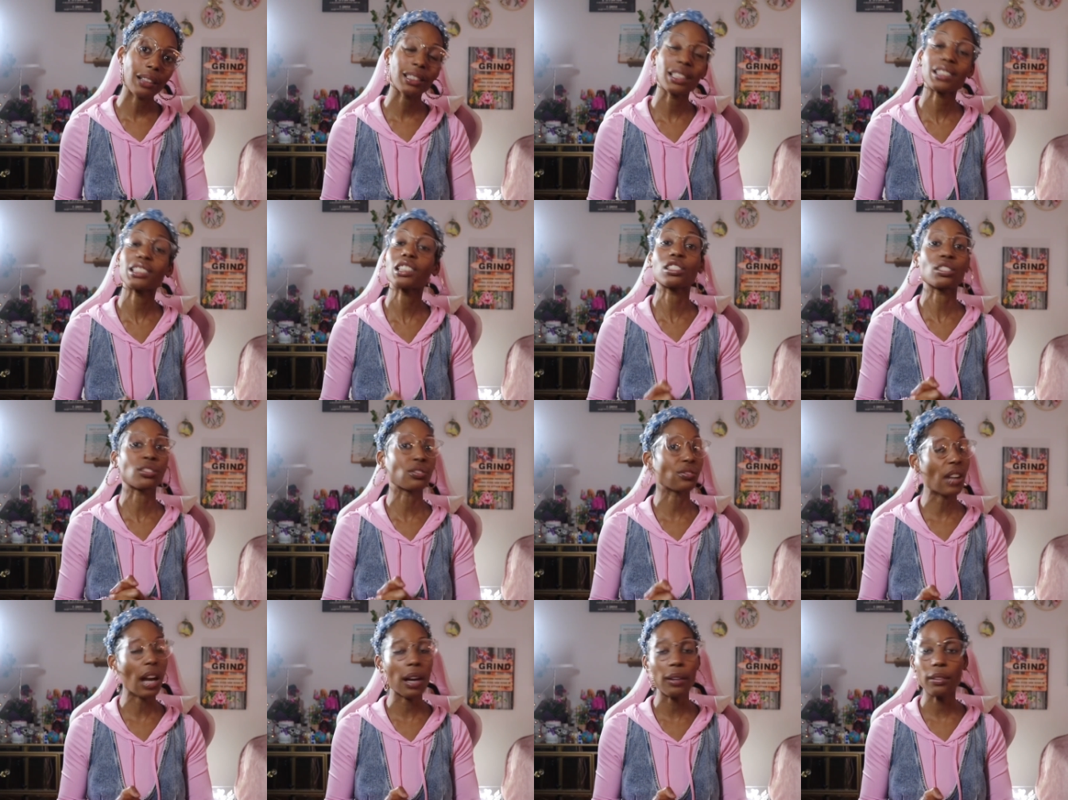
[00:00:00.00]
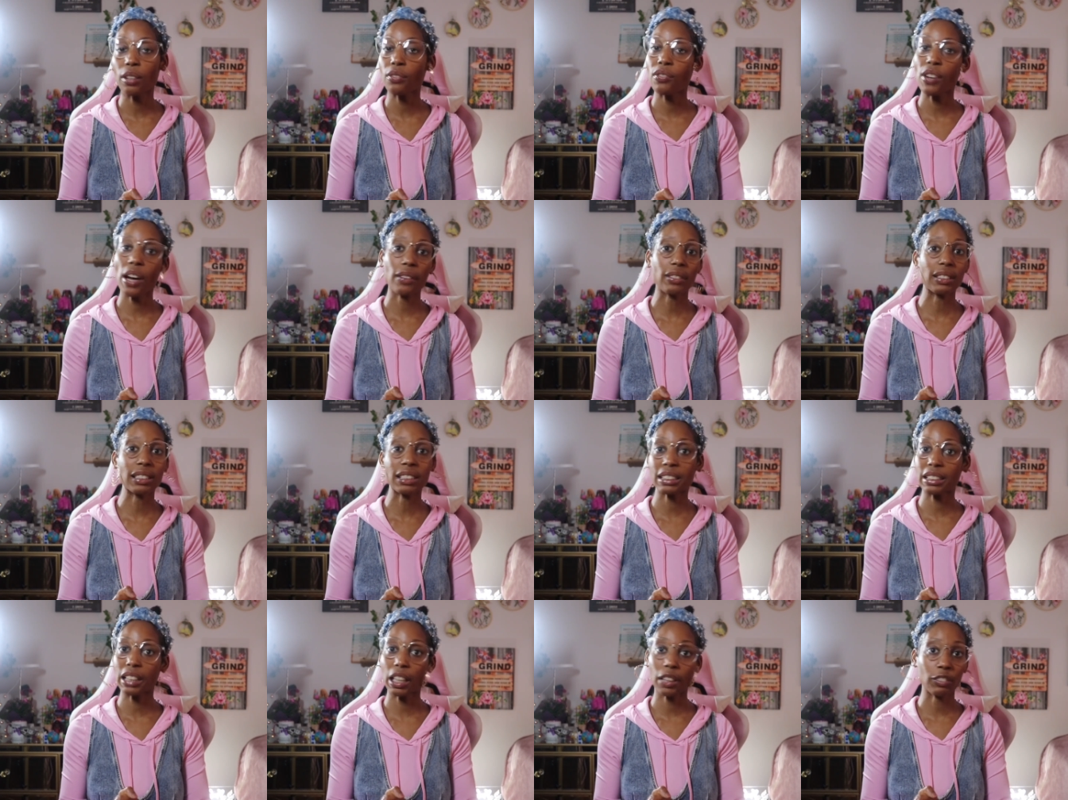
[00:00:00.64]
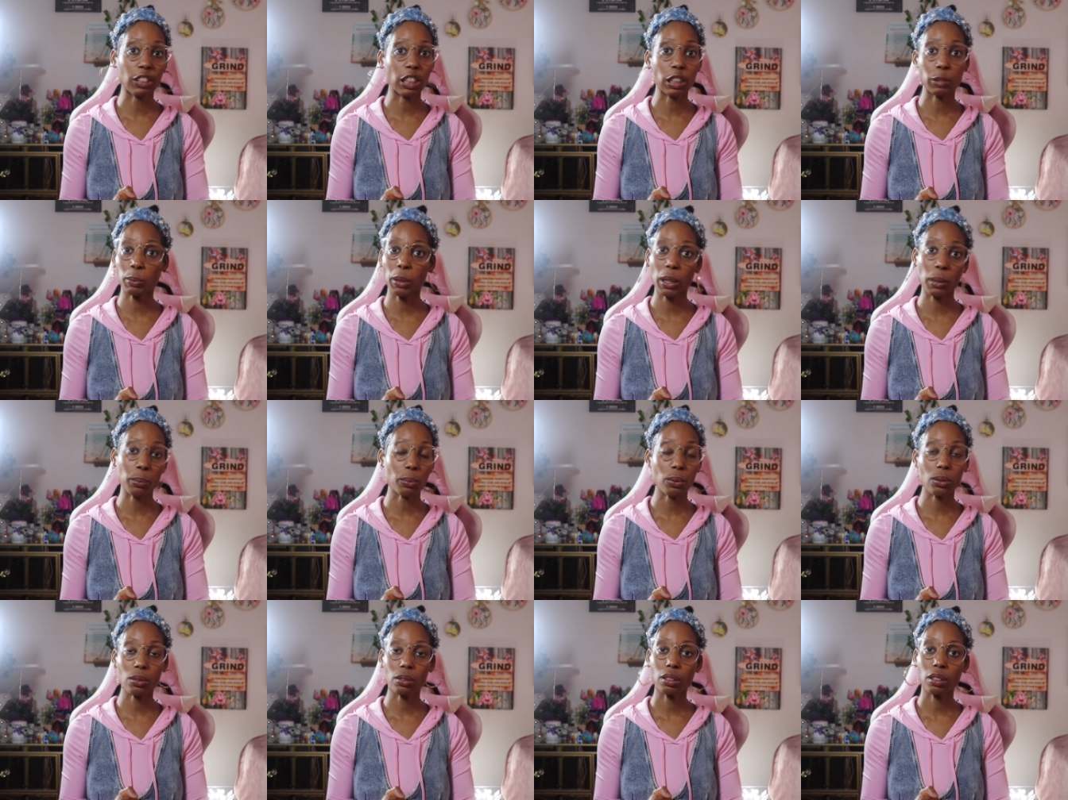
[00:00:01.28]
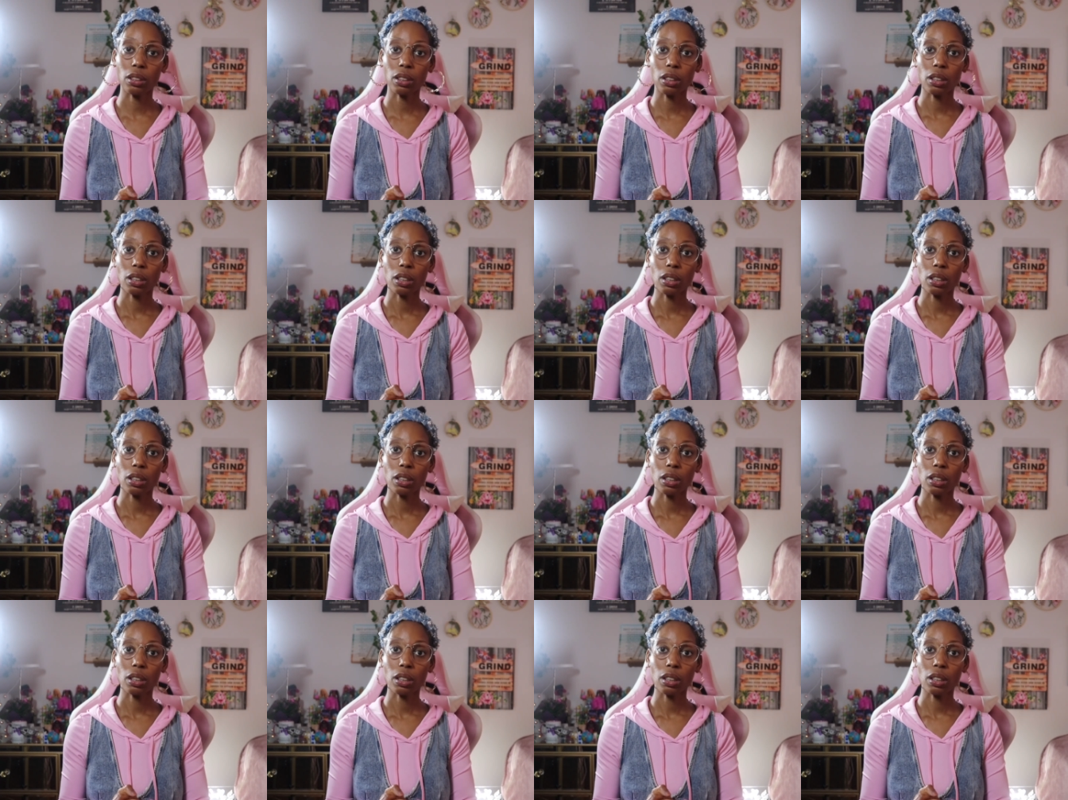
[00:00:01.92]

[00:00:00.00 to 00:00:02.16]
This is very, very serious people.